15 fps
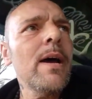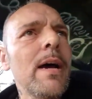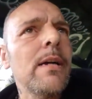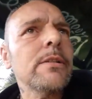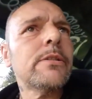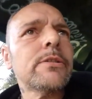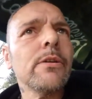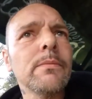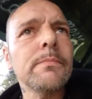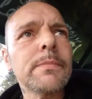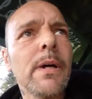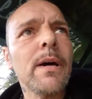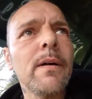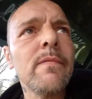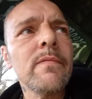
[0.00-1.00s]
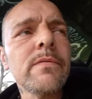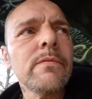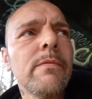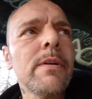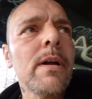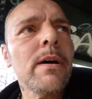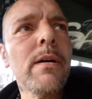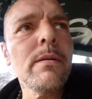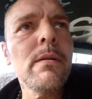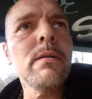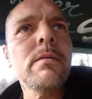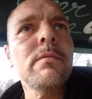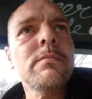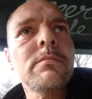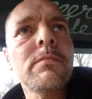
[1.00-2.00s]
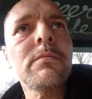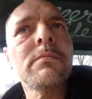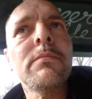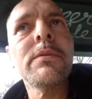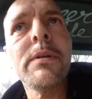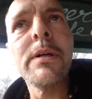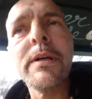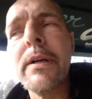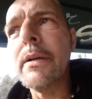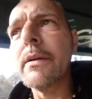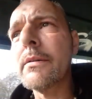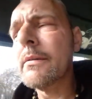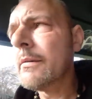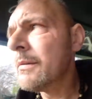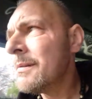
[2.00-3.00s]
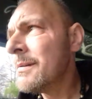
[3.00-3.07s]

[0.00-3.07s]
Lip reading: And sometimes when I here,